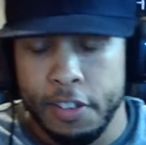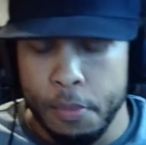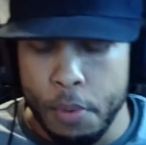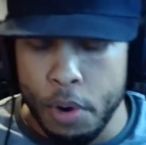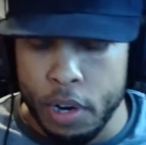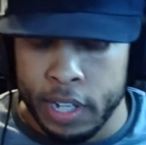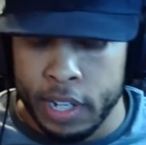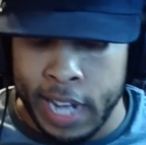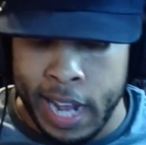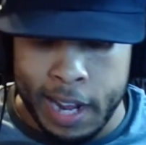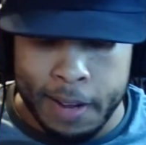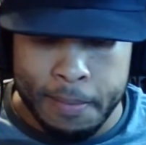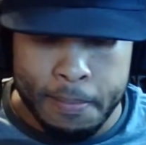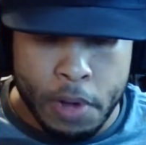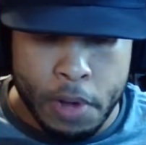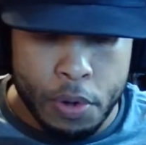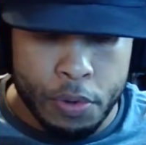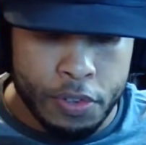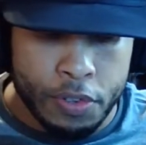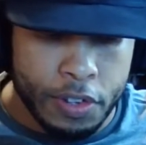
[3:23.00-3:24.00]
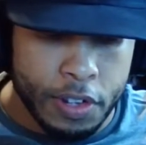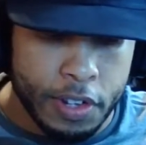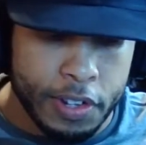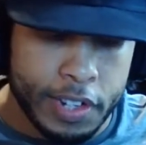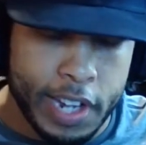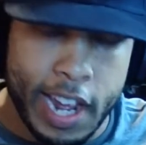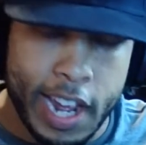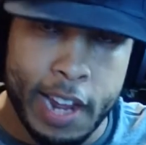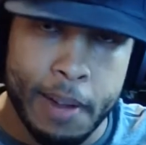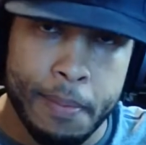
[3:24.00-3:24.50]
more game modes to this
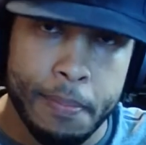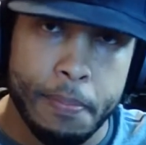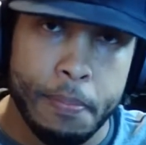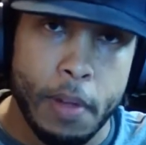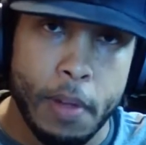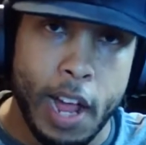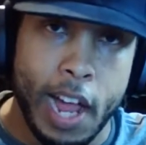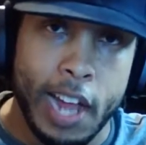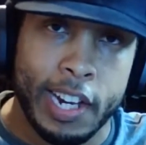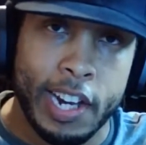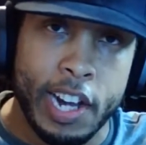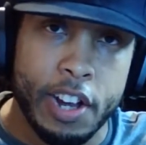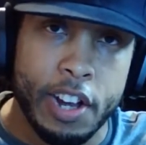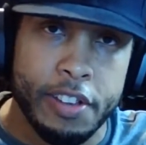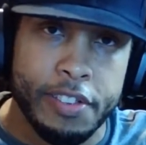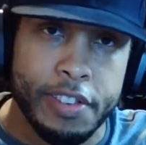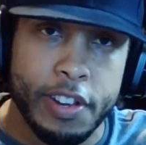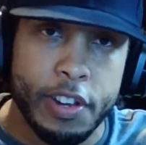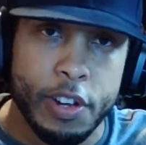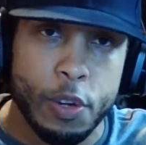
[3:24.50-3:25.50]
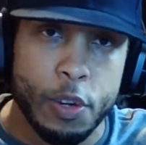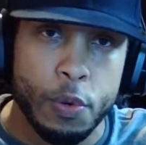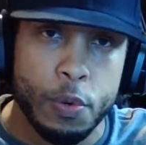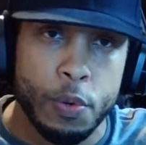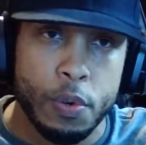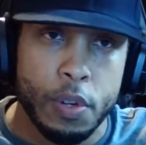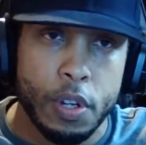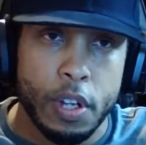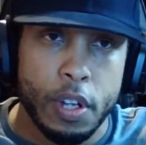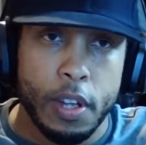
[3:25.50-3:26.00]
game, I guarantee
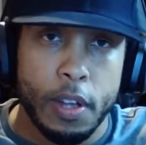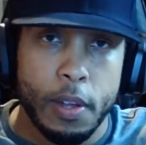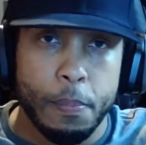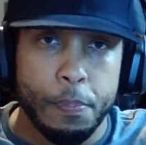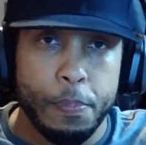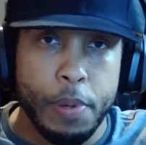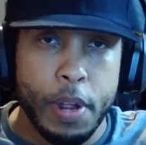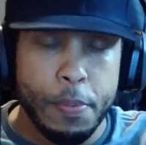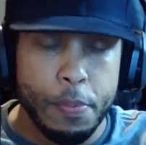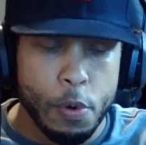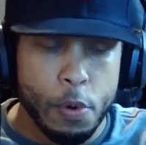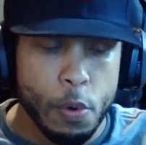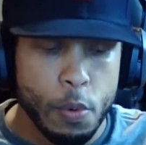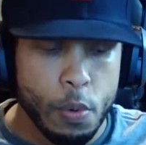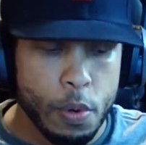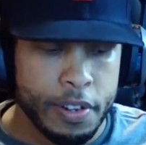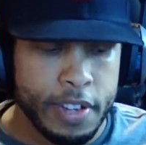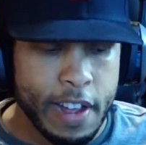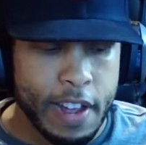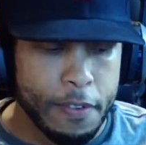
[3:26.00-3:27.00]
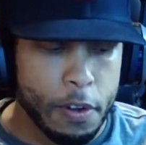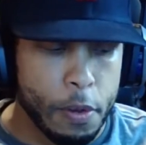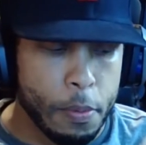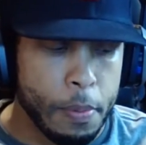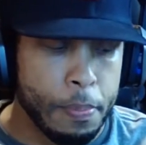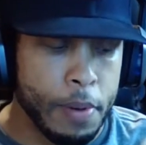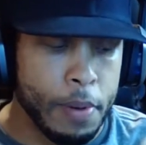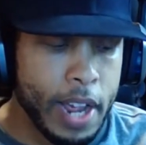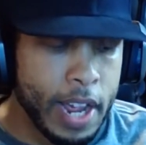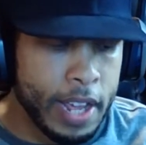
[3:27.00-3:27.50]
you, people will
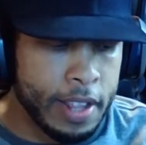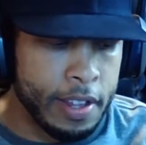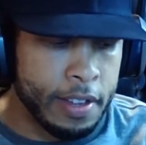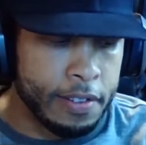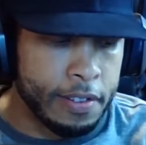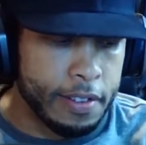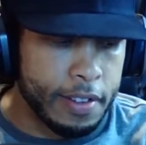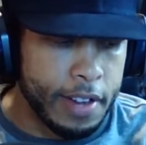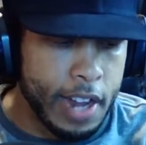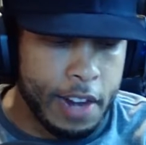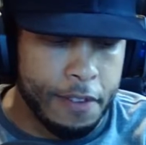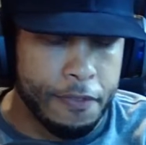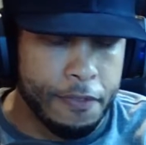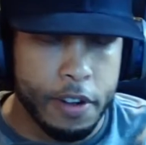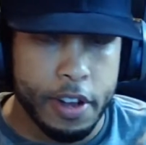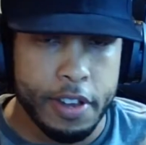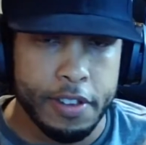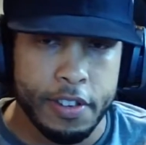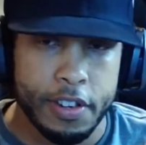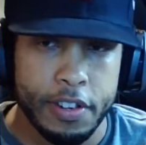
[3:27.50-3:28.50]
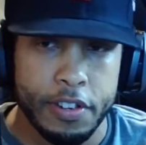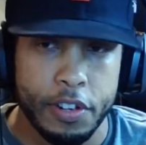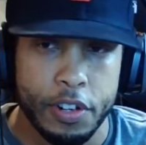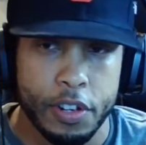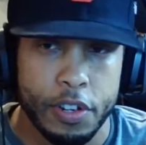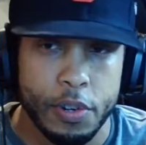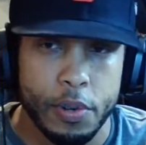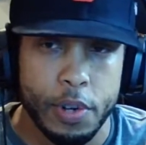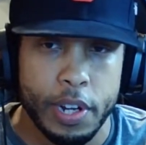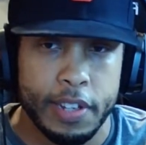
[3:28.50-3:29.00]
definitely be playing this. Like, for instance, you
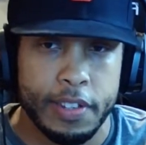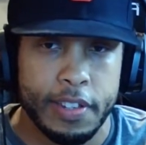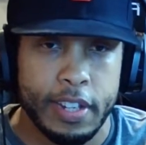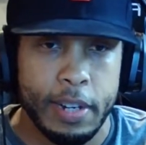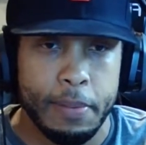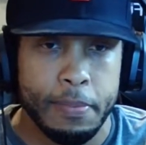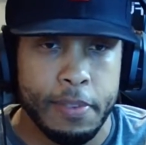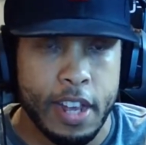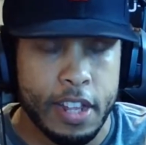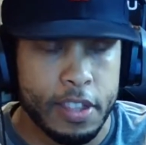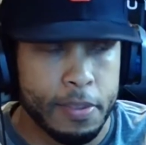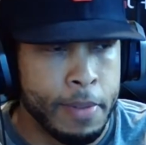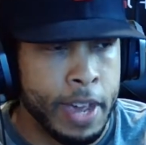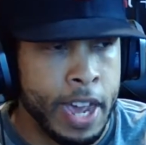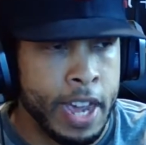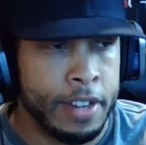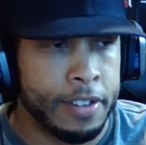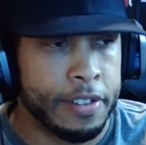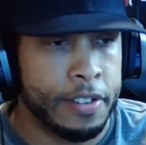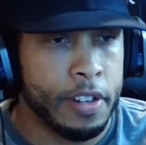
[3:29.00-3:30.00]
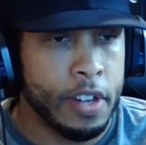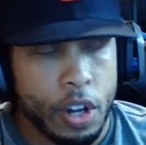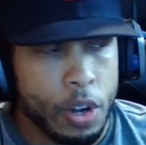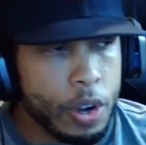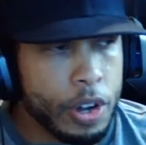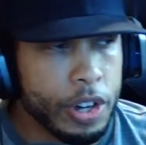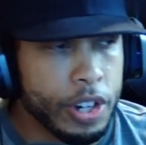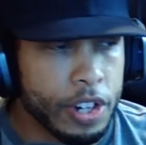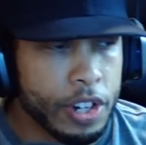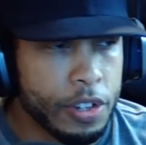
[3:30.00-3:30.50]
could do a team deathmatch,
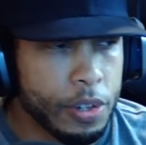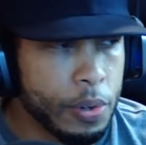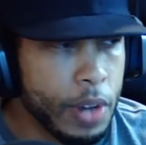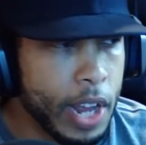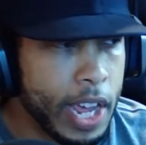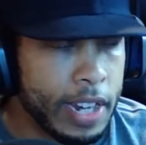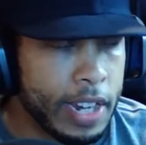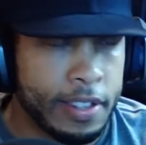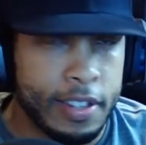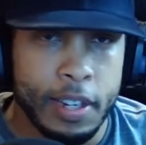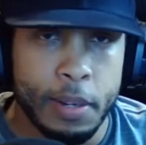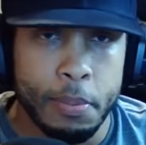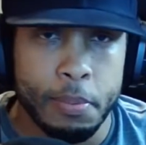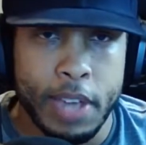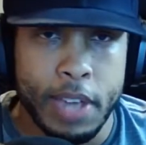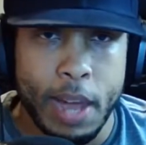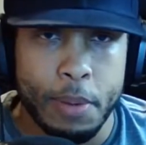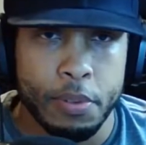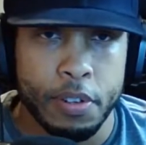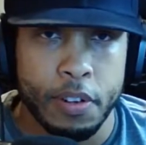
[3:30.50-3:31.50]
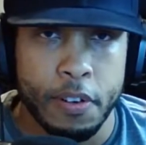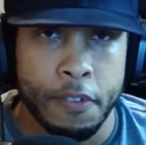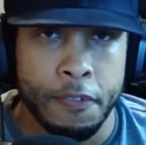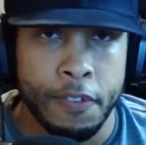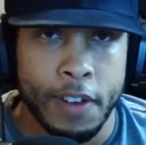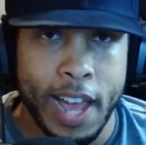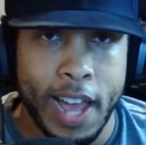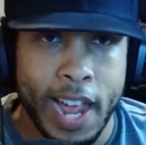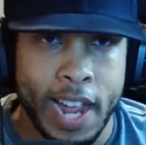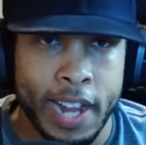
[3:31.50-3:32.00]
or you could do like team capture the
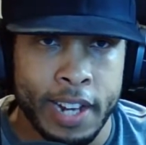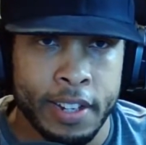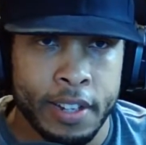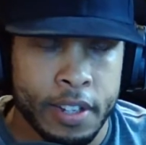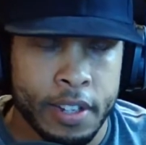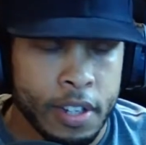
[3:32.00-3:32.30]
flag.